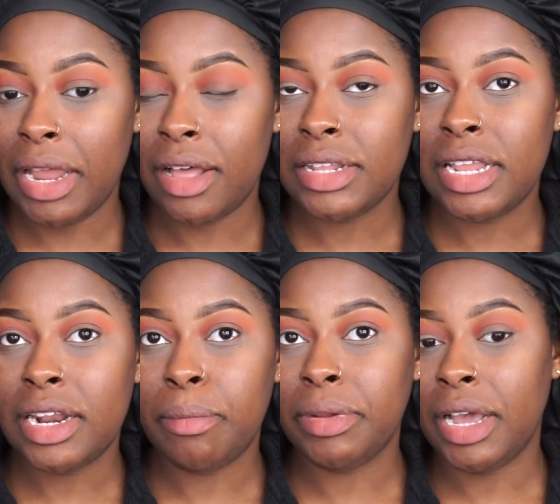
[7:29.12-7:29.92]
now
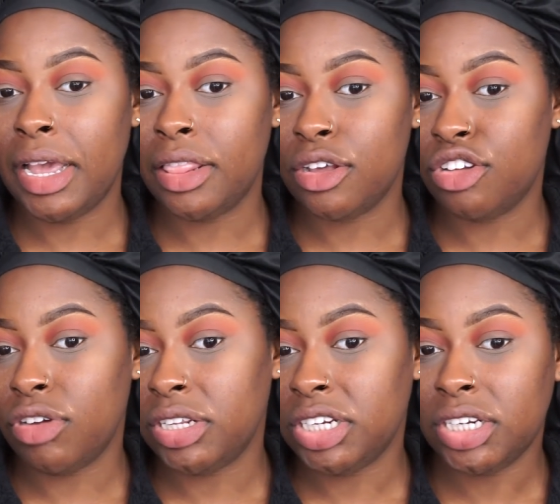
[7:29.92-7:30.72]
done applying those
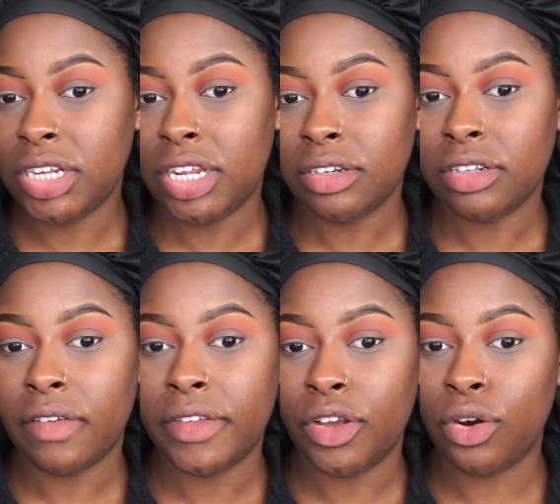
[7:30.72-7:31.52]
transition colors
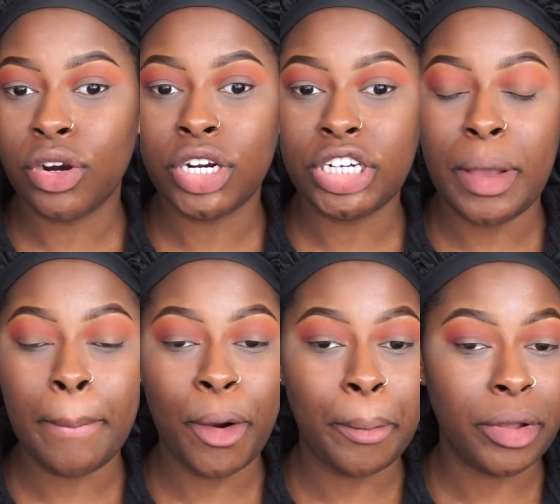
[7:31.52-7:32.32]
of the orange
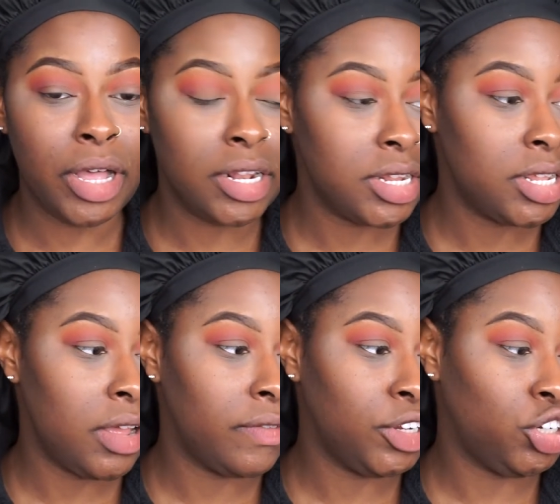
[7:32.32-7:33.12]
and purple colors
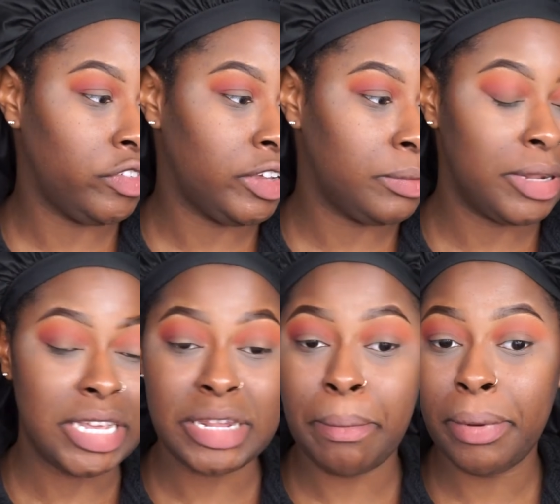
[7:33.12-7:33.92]
of the Juvia
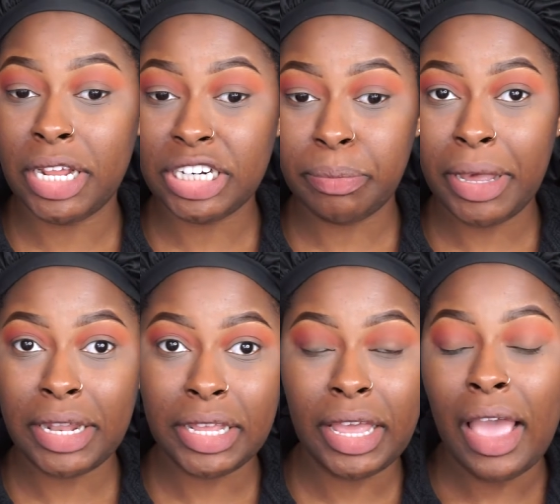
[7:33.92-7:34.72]
Place Blush
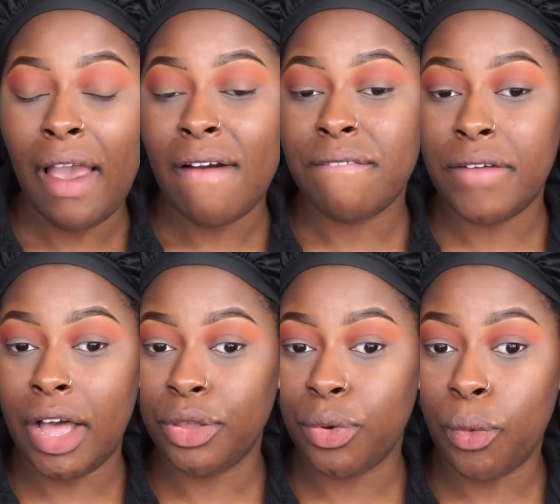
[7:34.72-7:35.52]
Palette
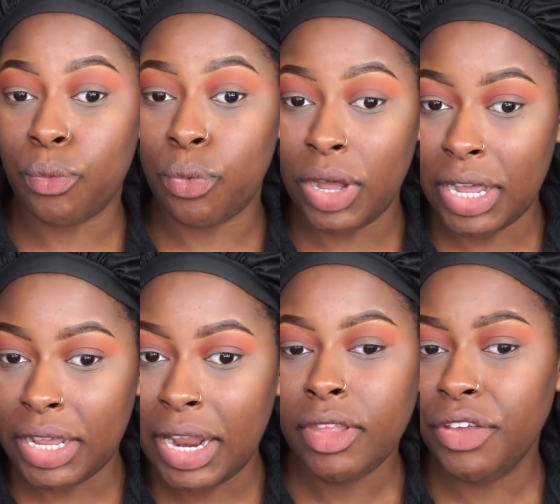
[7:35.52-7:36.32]
Volume
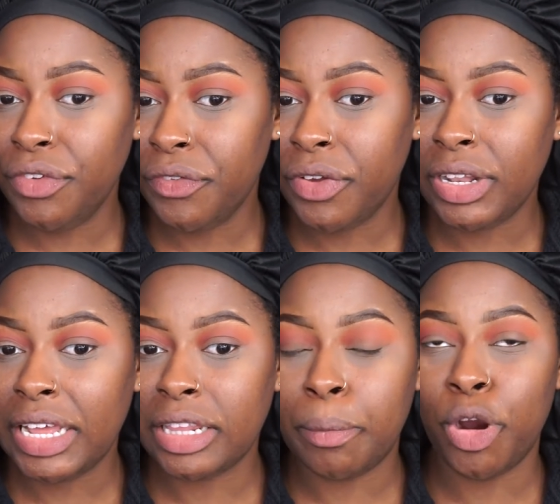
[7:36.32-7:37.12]
1. If you feel
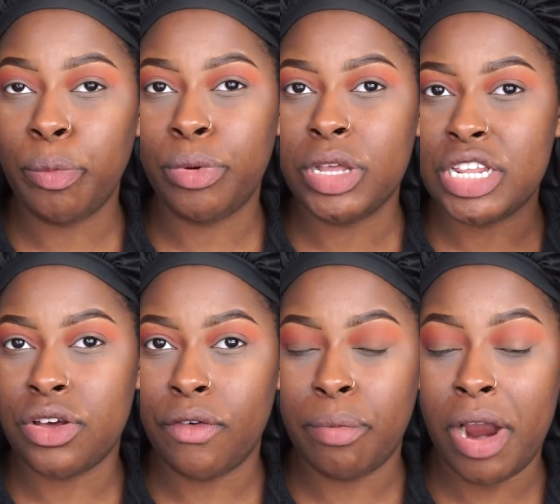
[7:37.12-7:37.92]
like the purple is
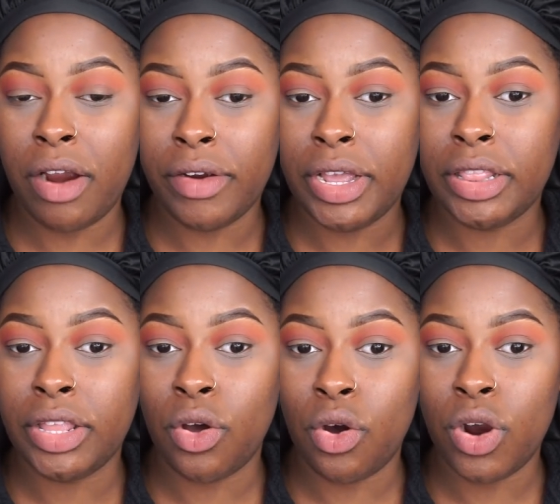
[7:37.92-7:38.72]
overpowering
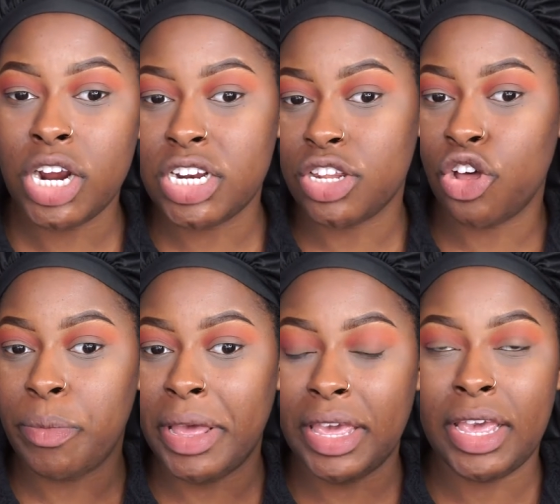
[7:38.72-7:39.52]
the orange, just go
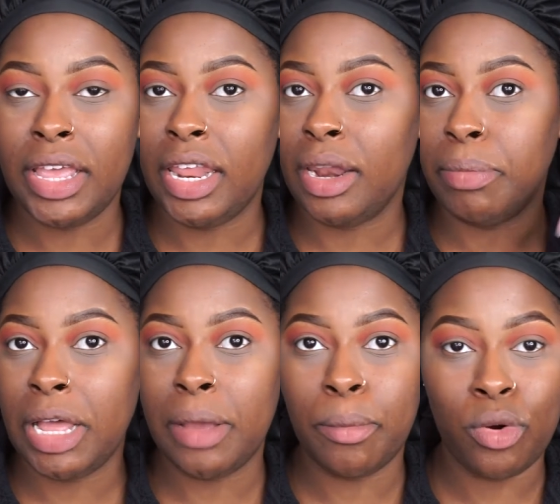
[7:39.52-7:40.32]
back in and
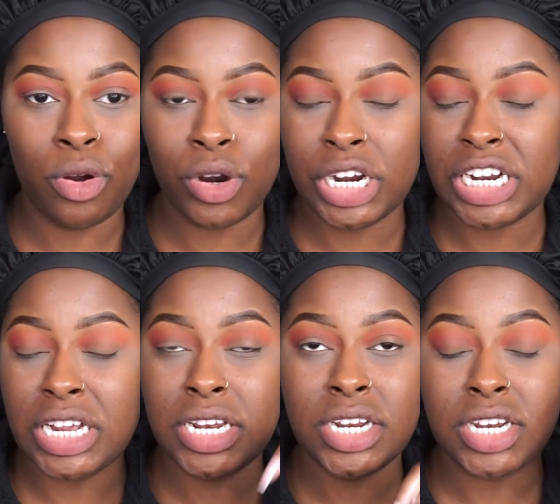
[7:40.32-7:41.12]
apply more orange
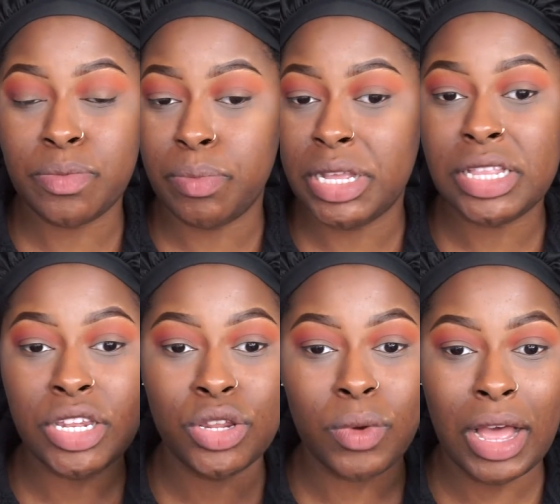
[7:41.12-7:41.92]
and just blend the
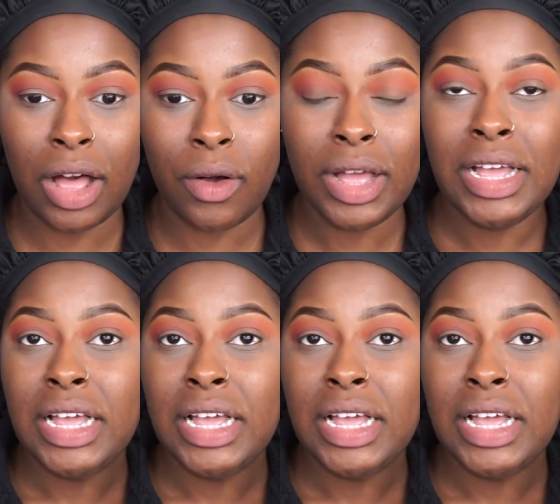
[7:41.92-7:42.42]
two out